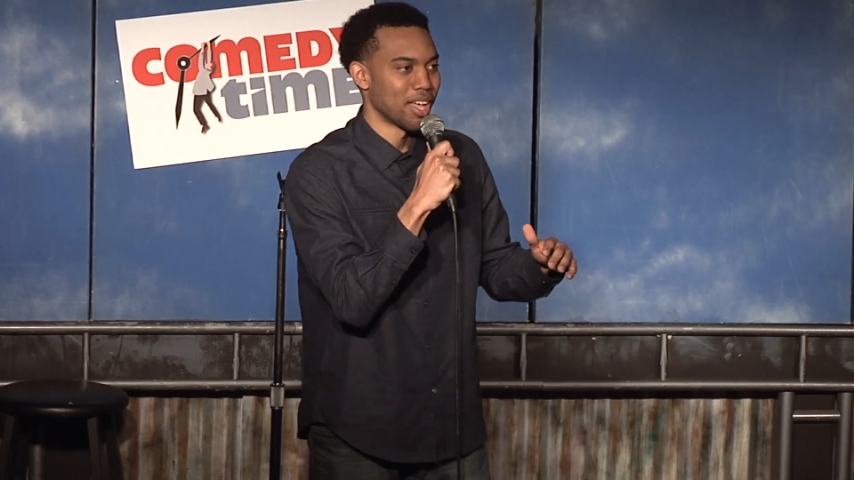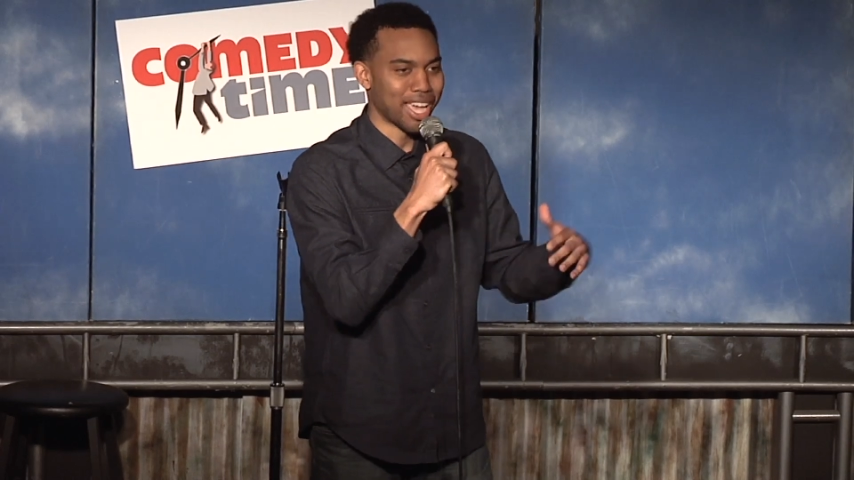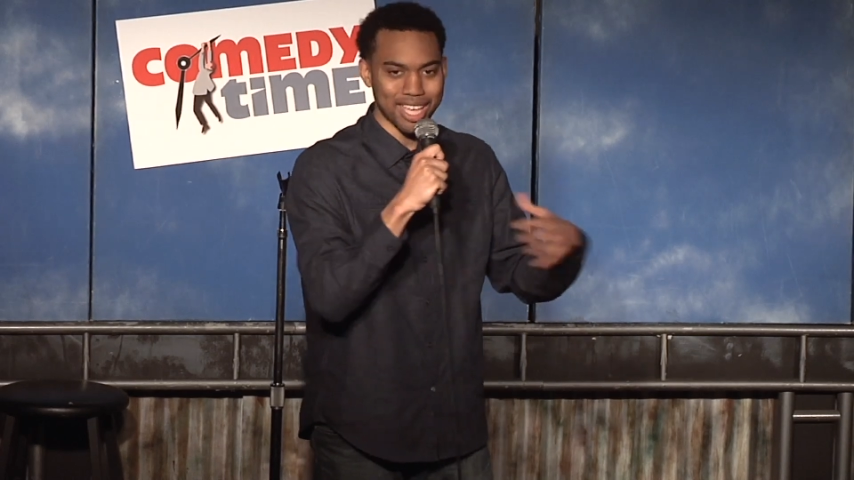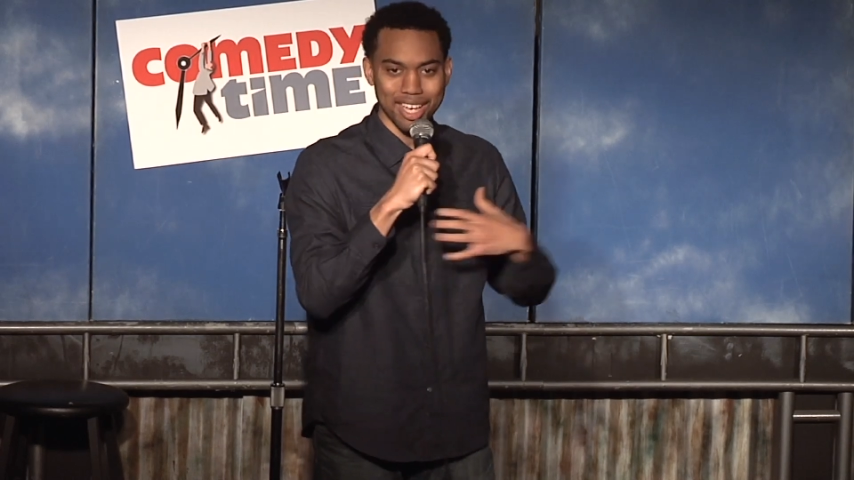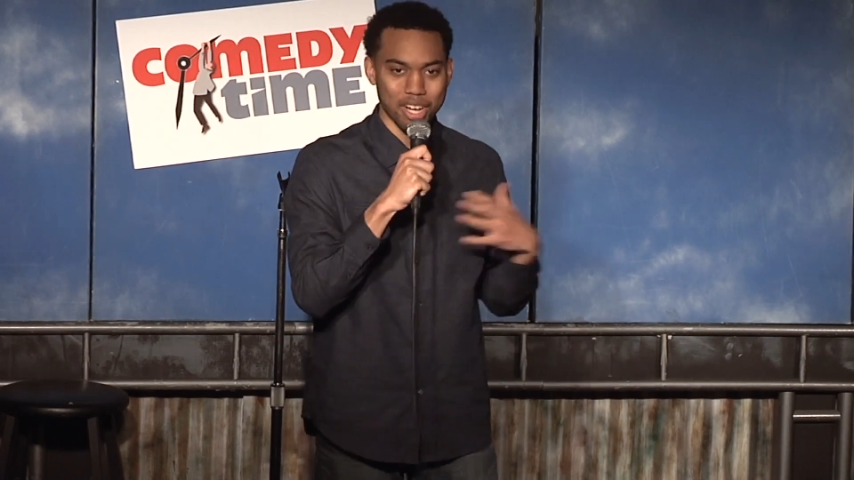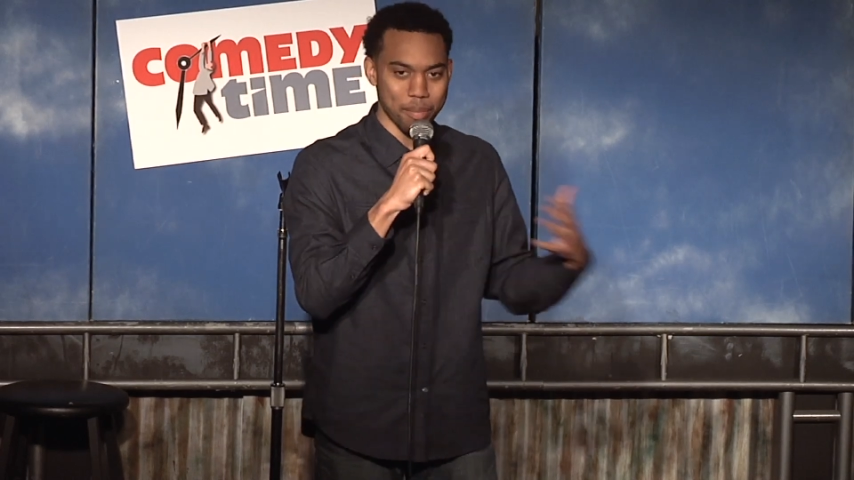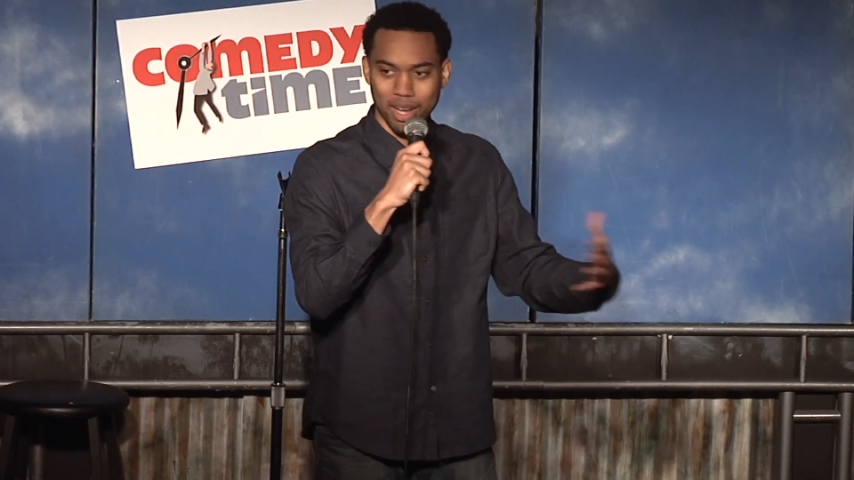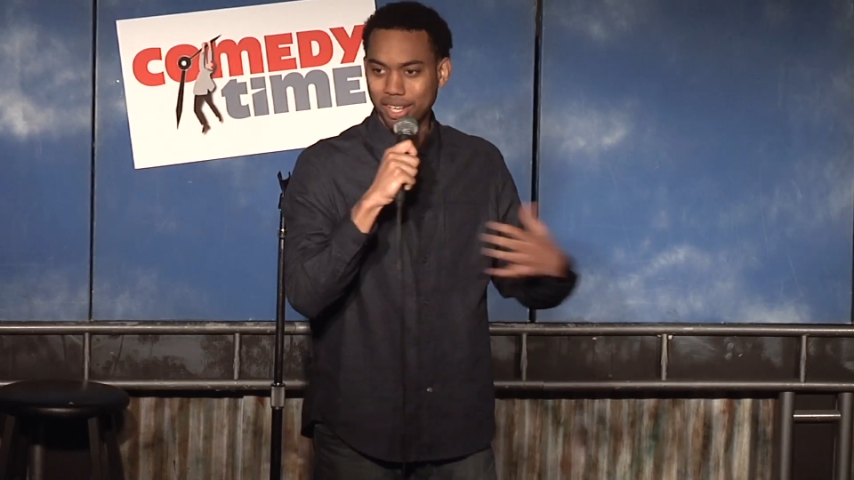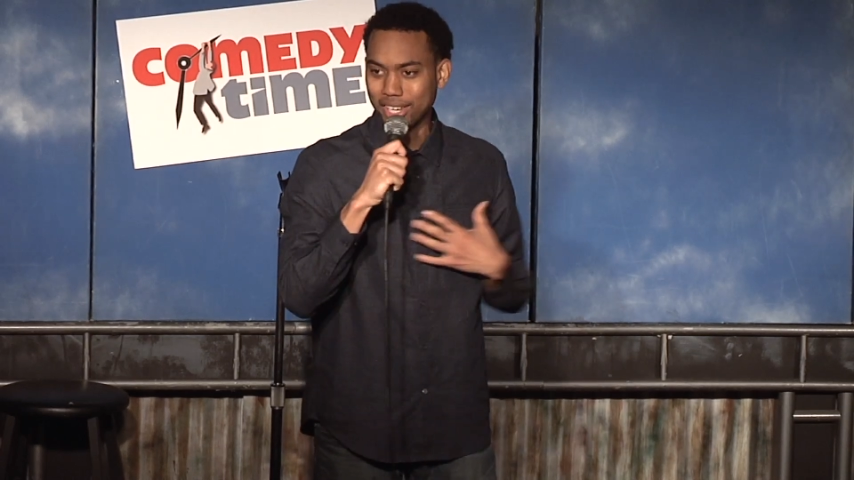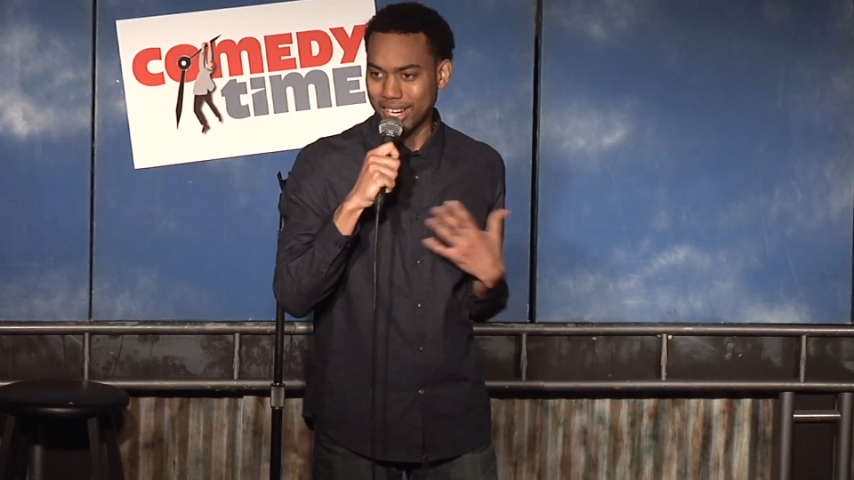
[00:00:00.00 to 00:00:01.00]
I can't get a
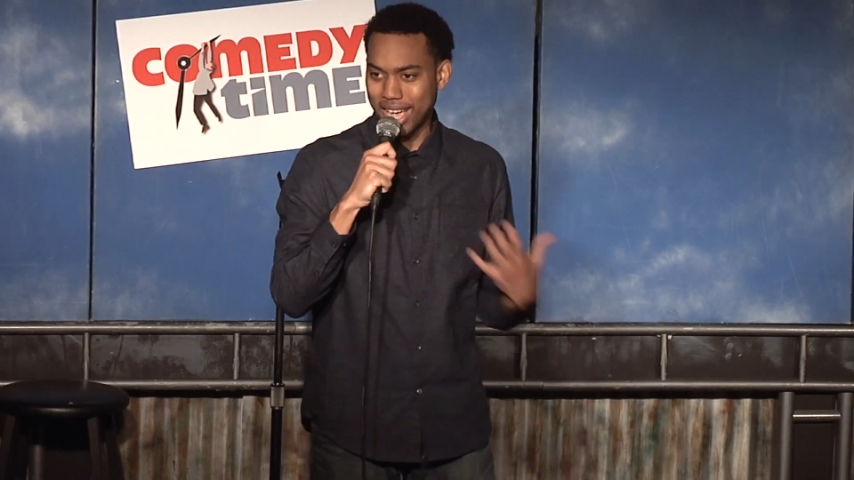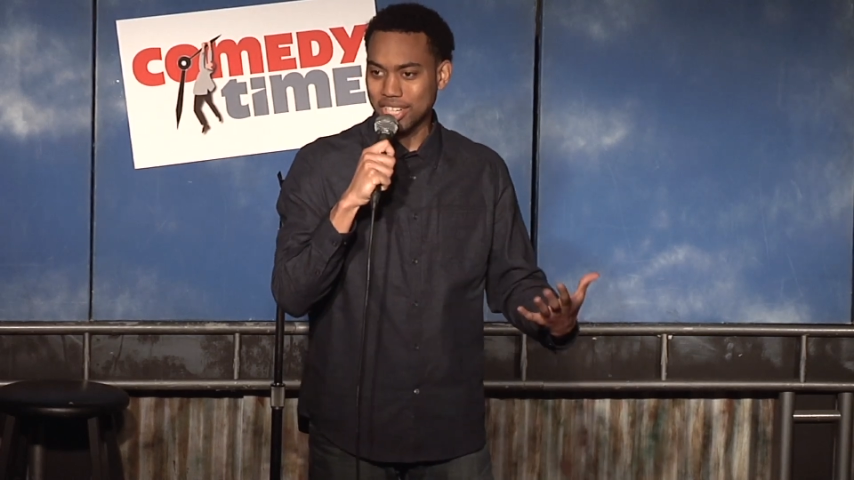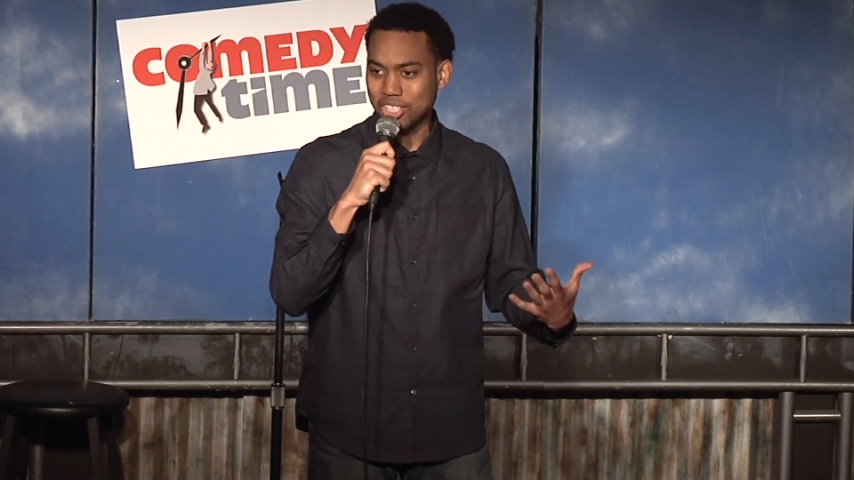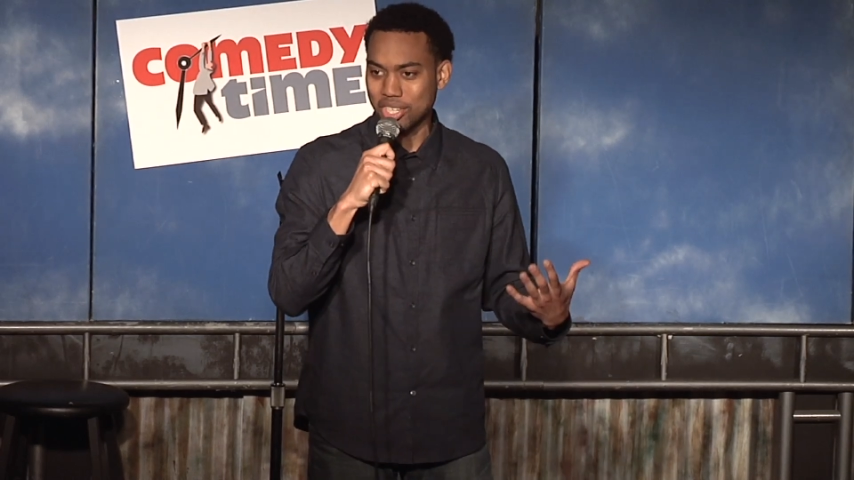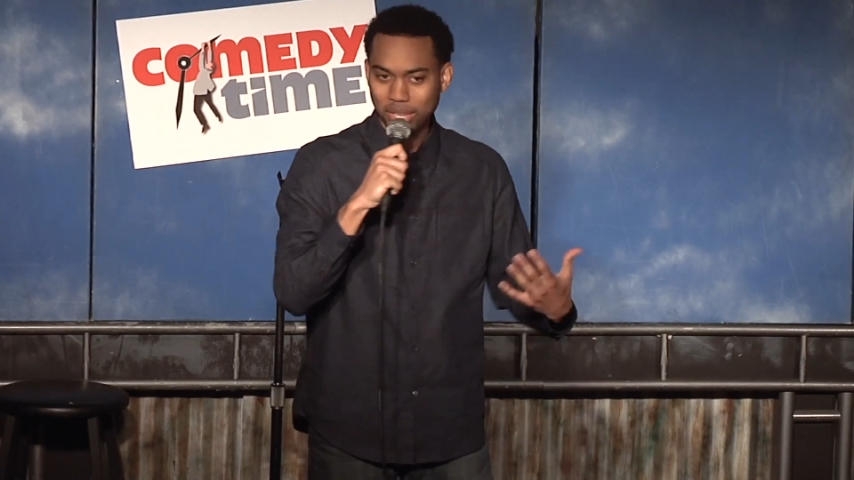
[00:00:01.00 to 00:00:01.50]
better looking Haitian.